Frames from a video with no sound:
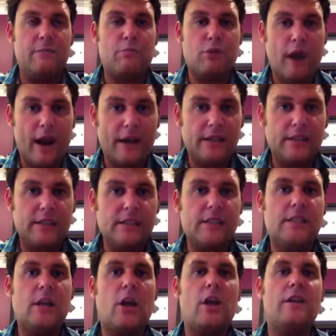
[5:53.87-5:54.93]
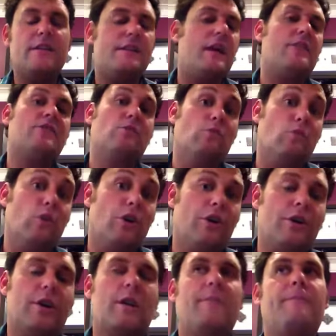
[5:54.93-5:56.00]
practice, it doesn't
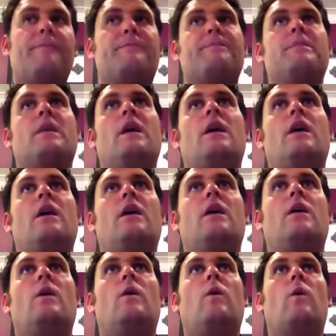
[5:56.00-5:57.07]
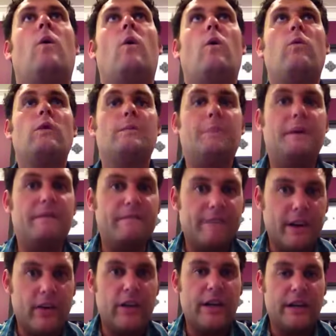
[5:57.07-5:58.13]
work, or would be
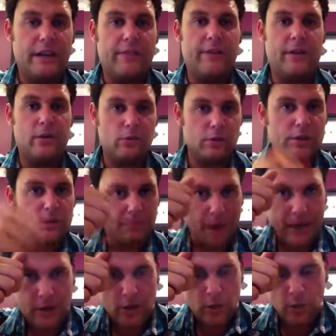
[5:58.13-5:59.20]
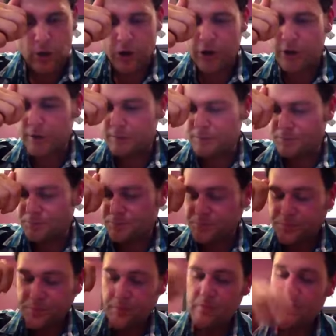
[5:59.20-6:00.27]
very difficult to make it work.
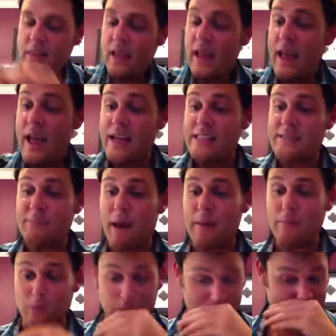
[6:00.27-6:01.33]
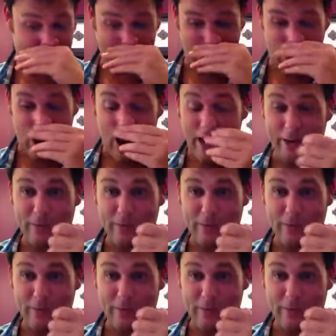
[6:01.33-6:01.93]
Smartboards. I